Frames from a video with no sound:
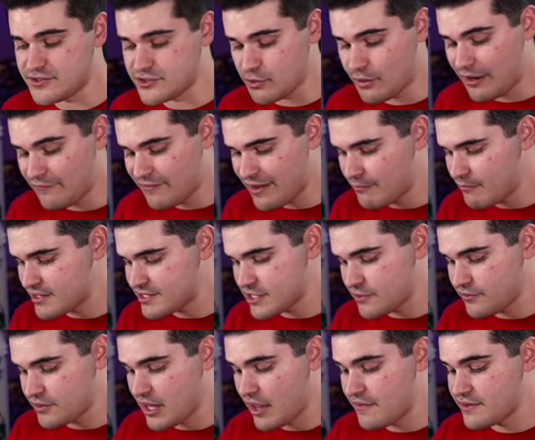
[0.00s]
So I find
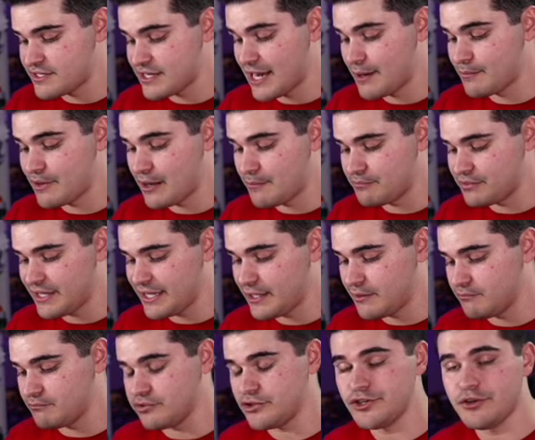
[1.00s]
myself a lot of the time when I'm
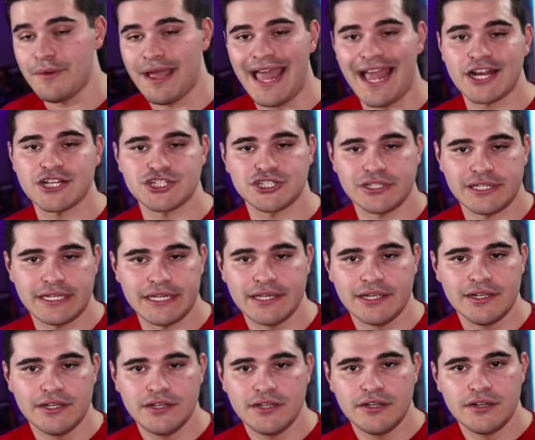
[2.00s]
playing blue actually
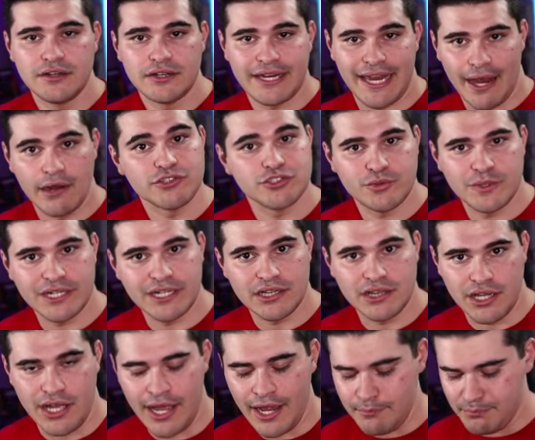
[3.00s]
countering a
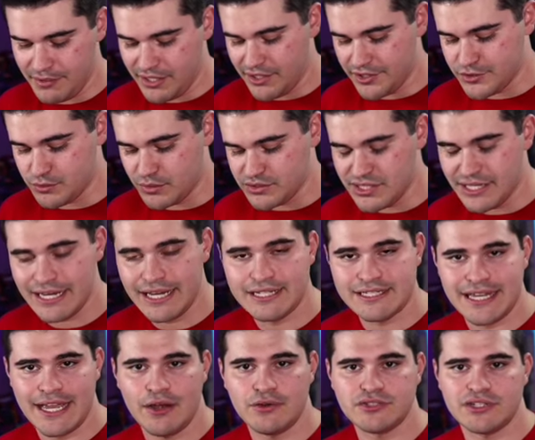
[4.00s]
lot because once I get
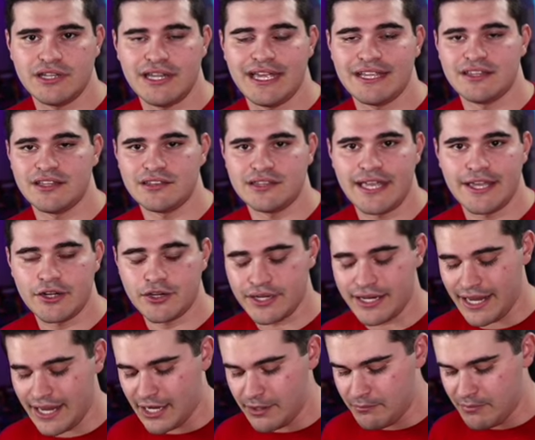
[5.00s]
down to like the later
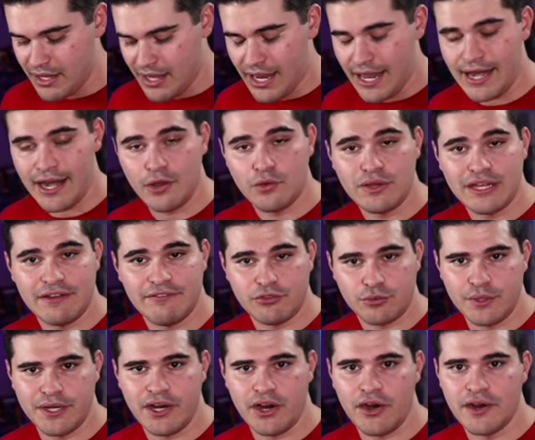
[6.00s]
game and I only have
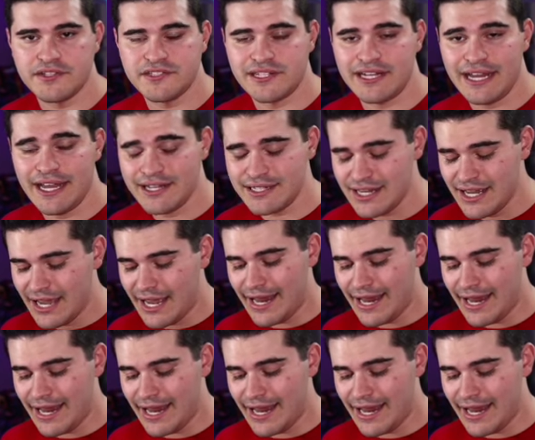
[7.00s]
three cards in hand,